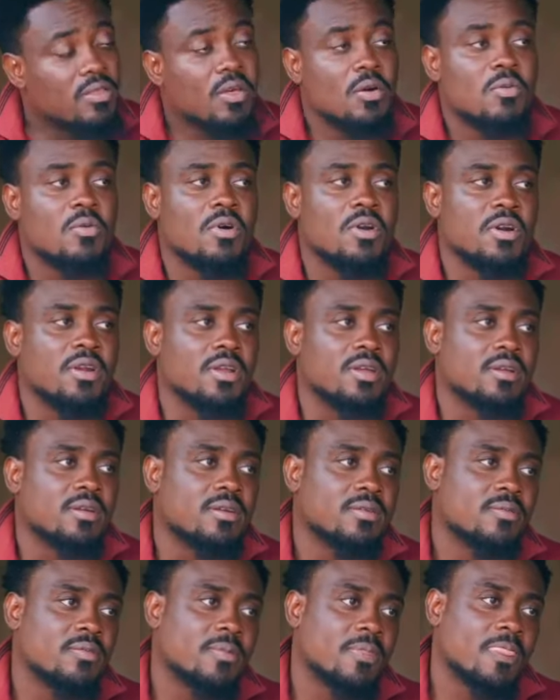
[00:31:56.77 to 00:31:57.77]
Don't worry.
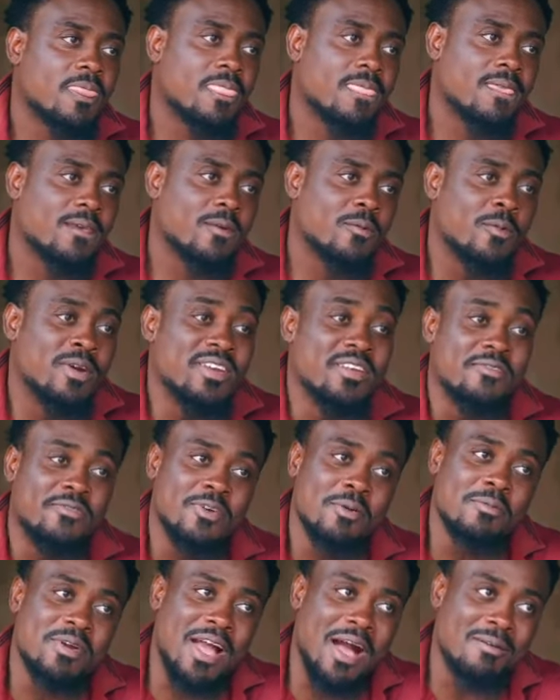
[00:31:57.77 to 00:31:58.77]
When the
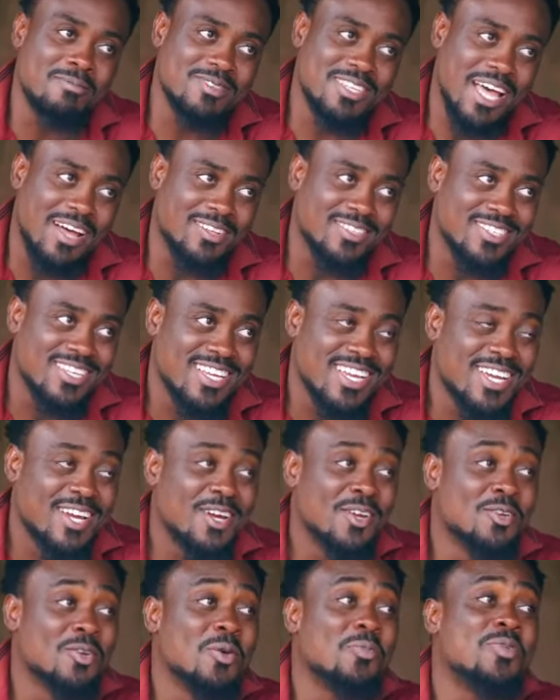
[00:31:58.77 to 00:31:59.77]
film comes out,
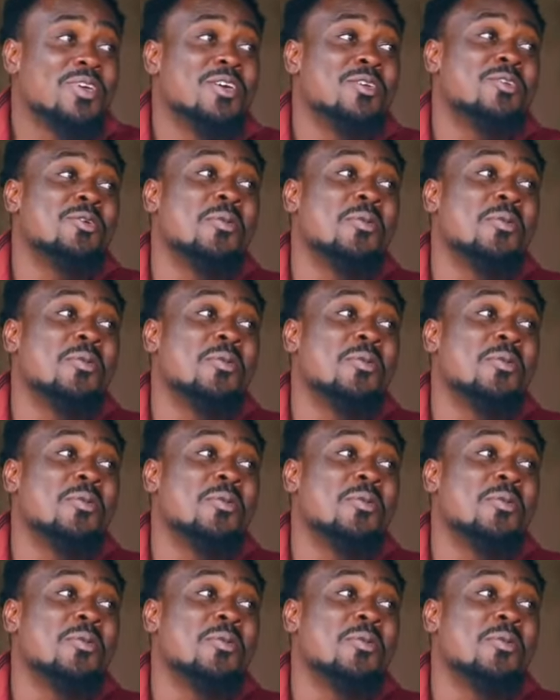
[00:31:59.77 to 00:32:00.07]
nobody